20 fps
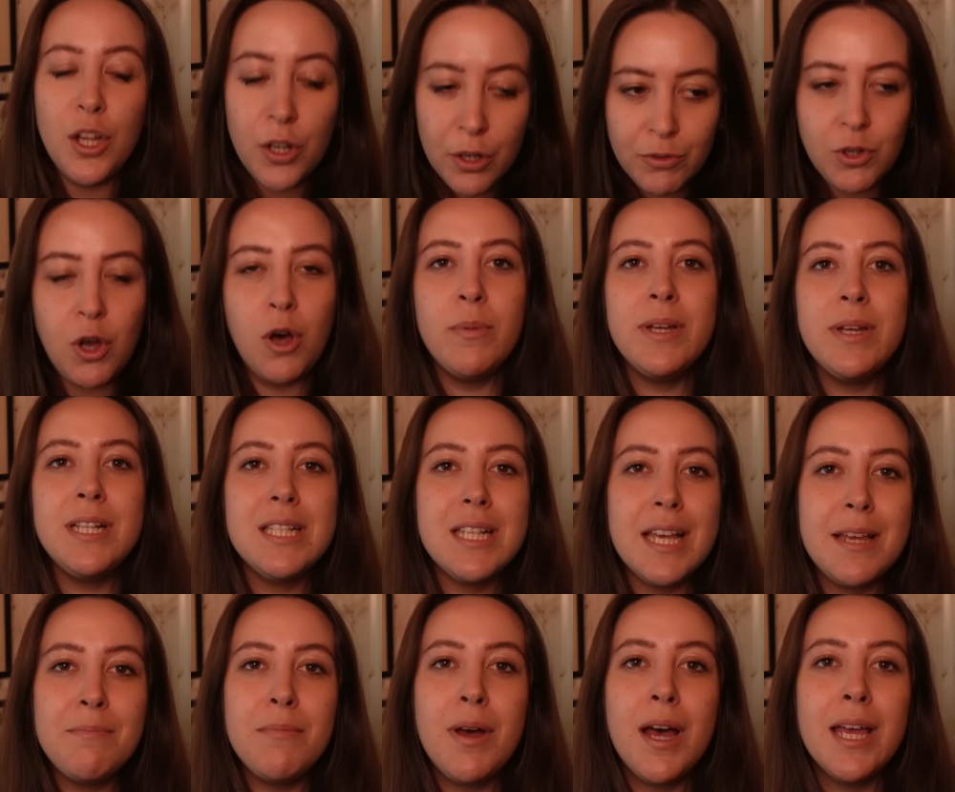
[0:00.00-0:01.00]
lot of comments
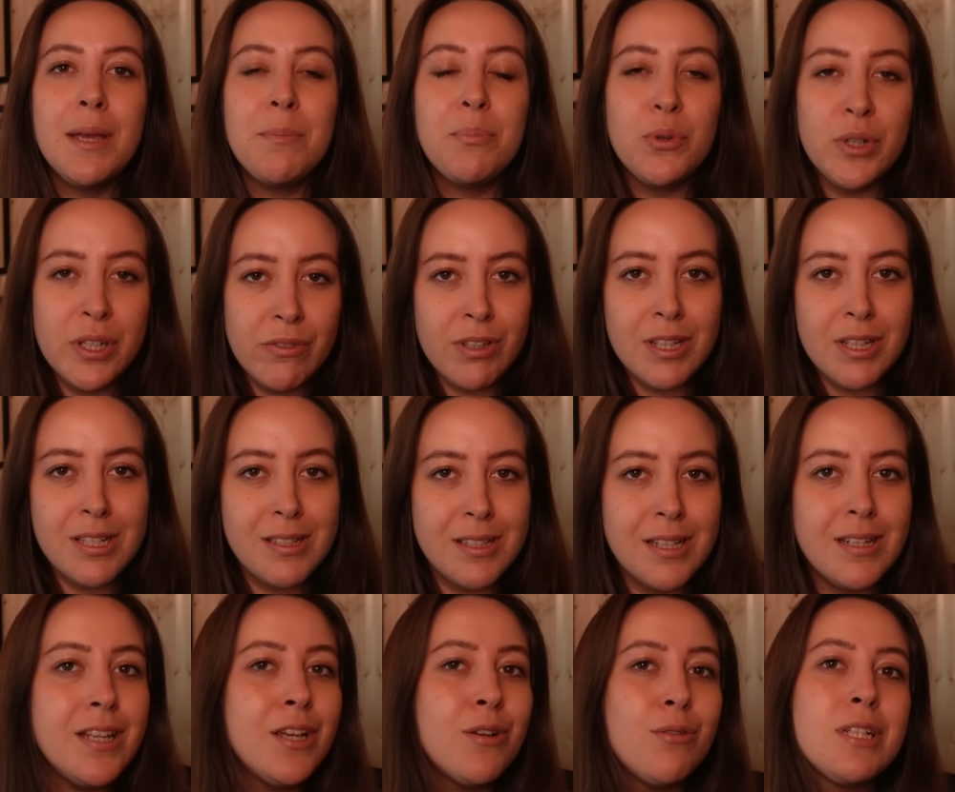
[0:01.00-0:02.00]
in my previous
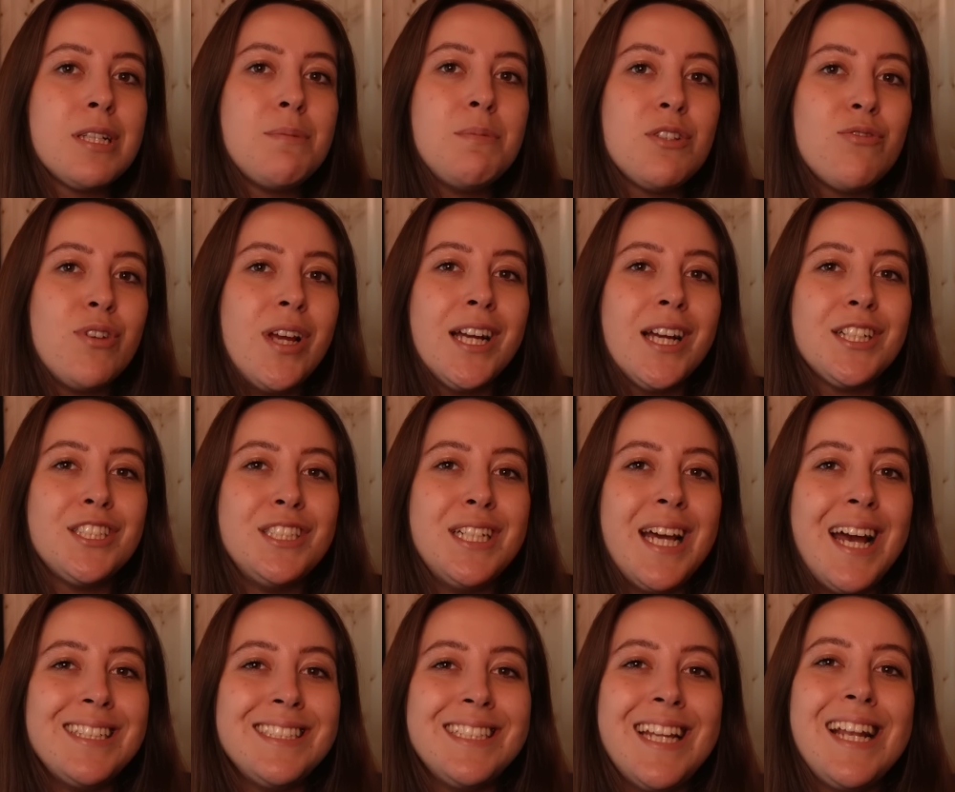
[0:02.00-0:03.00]
Sydnie Christmas reaction
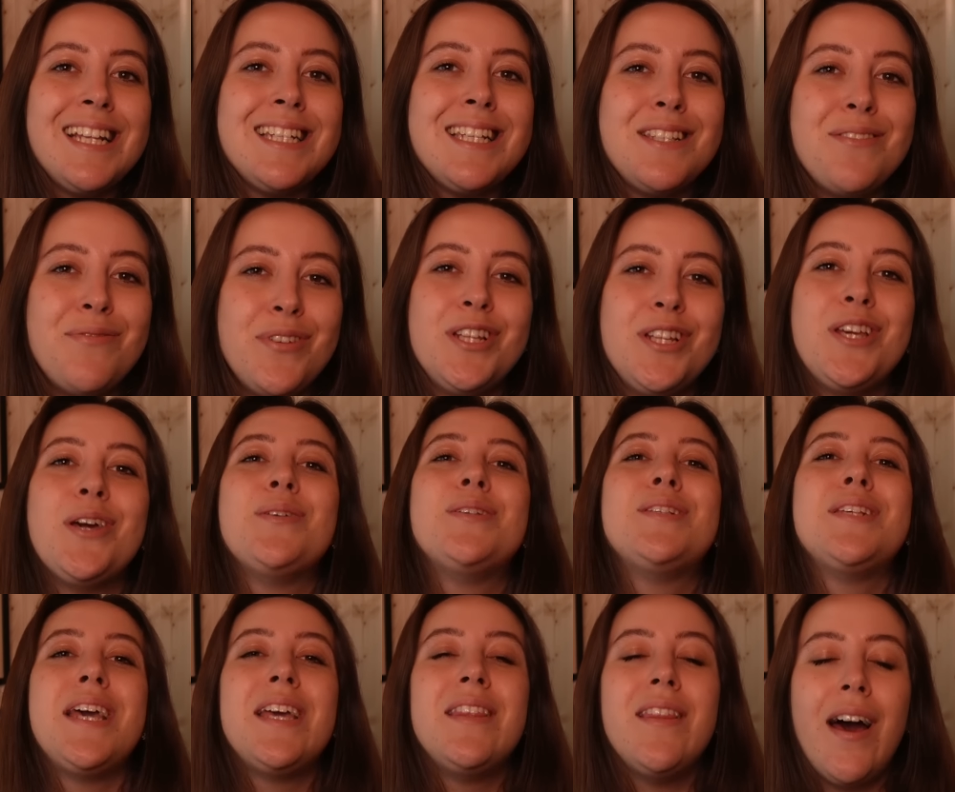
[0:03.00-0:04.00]
and analysis video
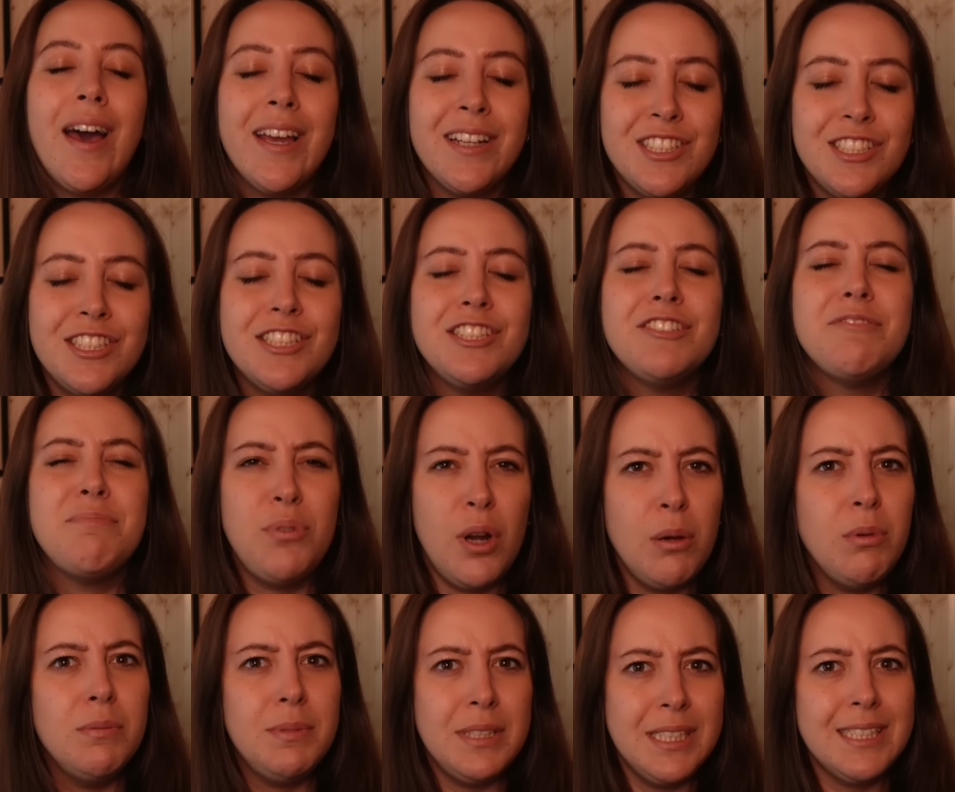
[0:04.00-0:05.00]
saying that I should have
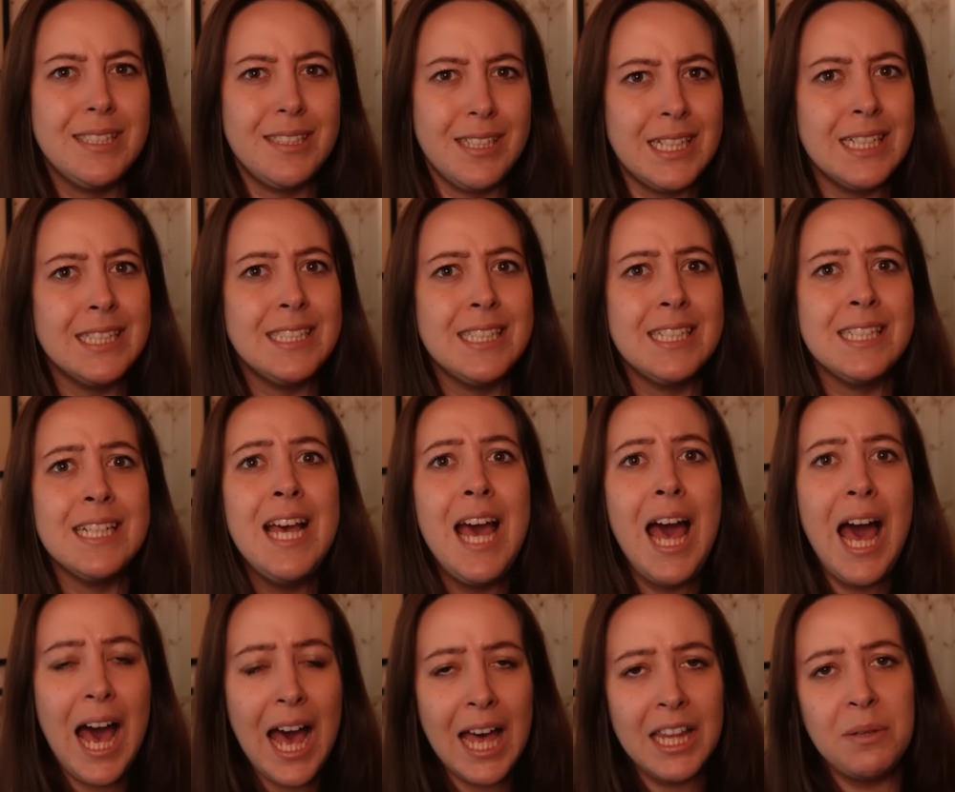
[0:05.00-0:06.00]
probably started
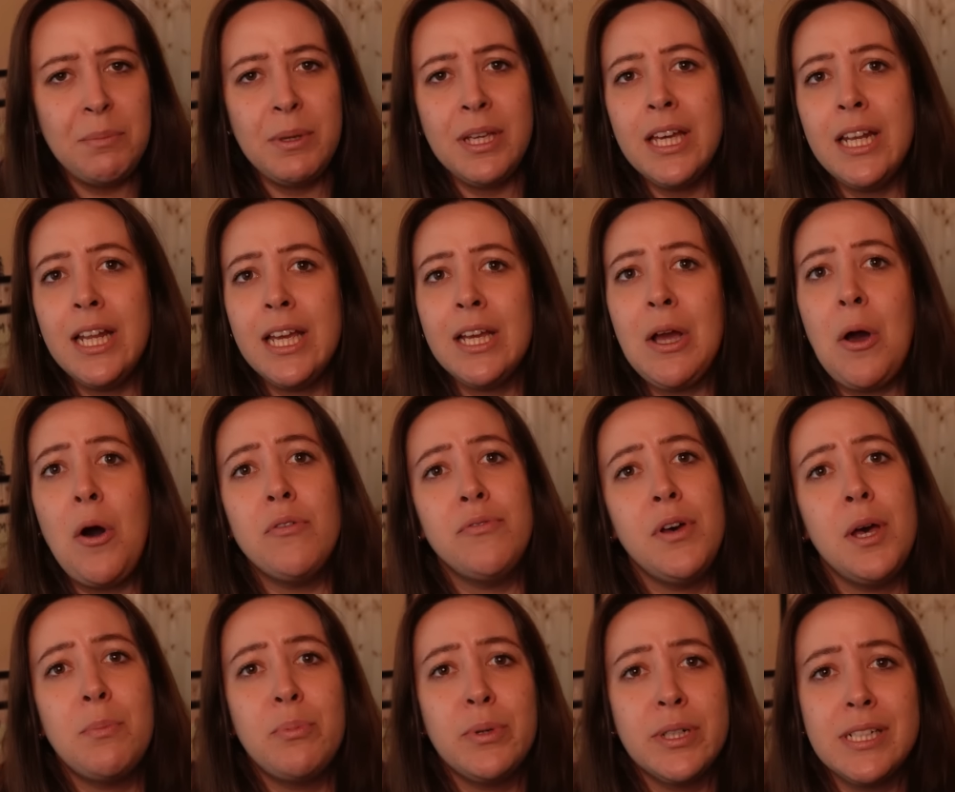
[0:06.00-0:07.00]
at the beginning of
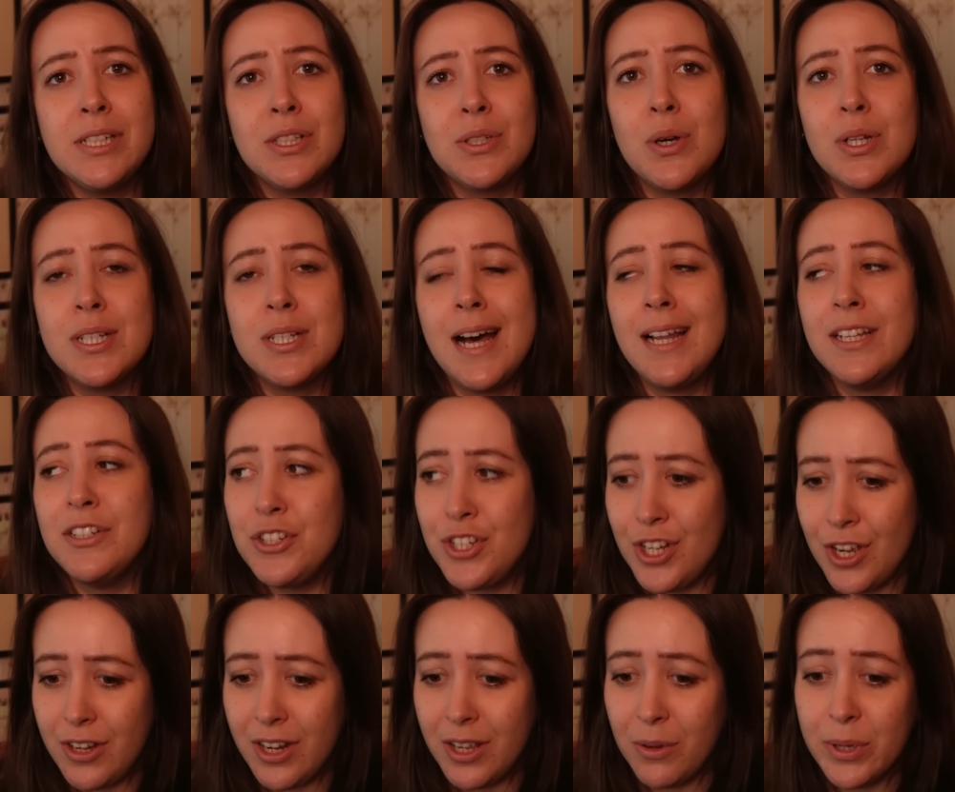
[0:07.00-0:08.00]
her Britain's Got Talent
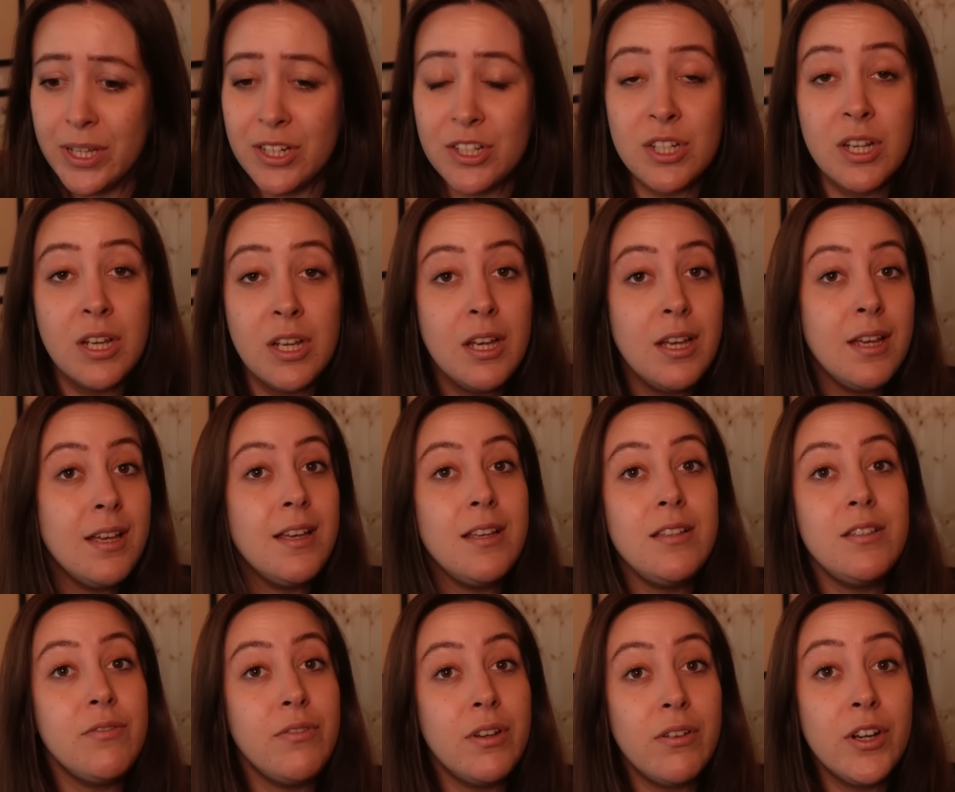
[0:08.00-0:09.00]
journey, which
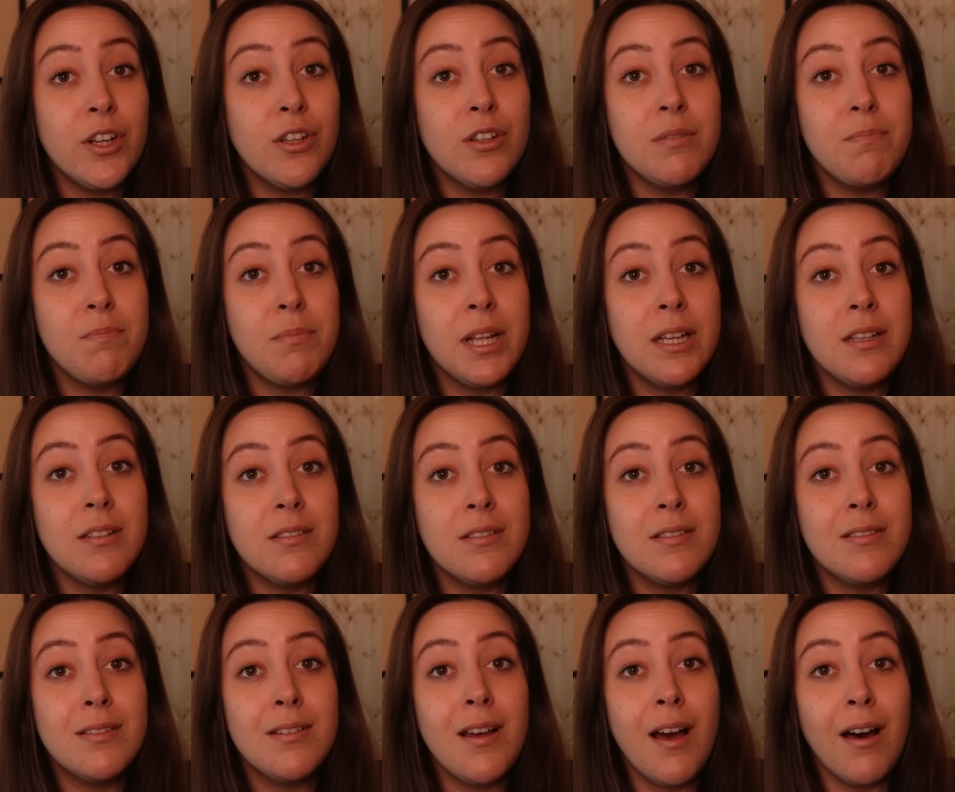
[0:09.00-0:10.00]
is a very good place
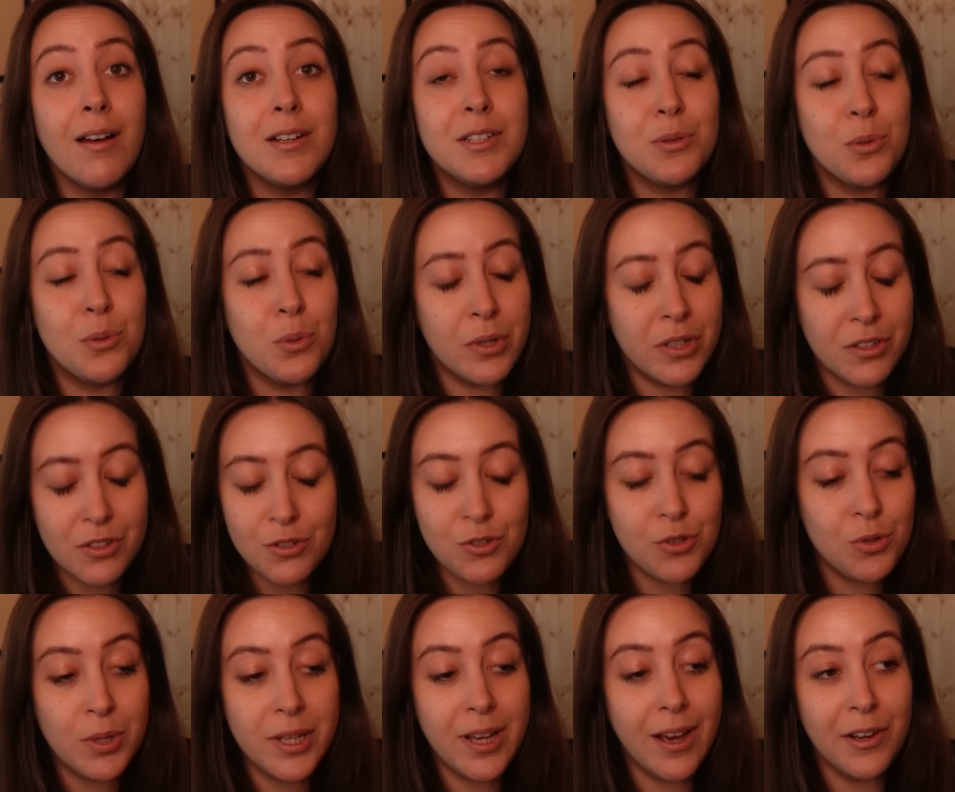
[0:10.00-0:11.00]
to start, according to
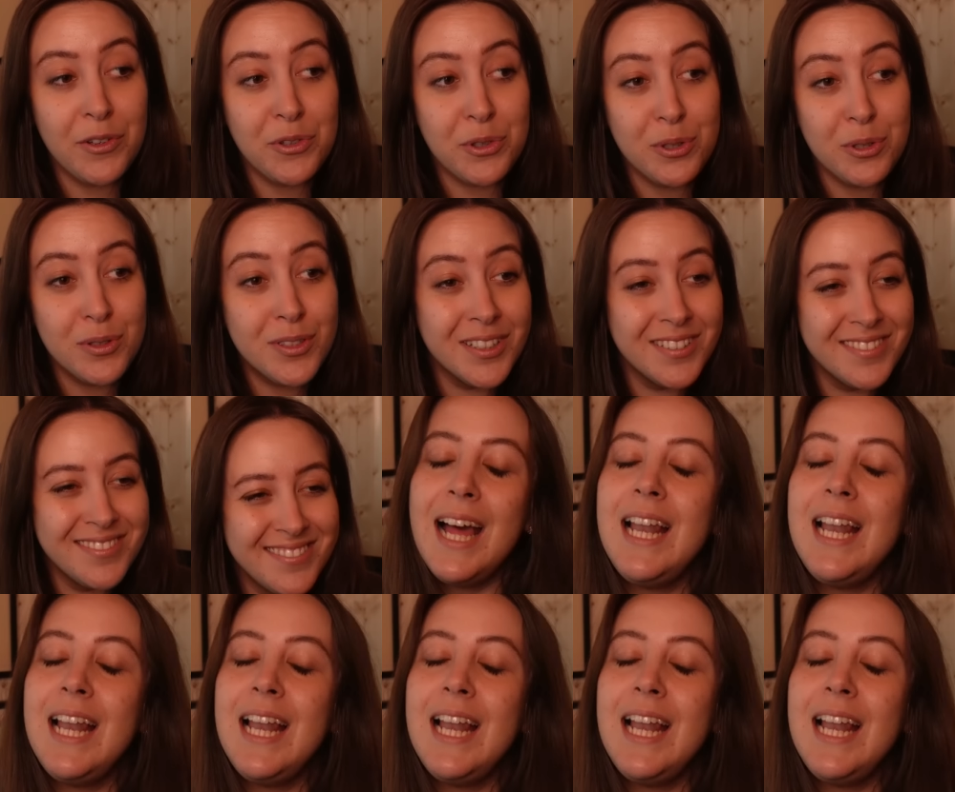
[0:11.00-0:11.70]
Julie Andrews.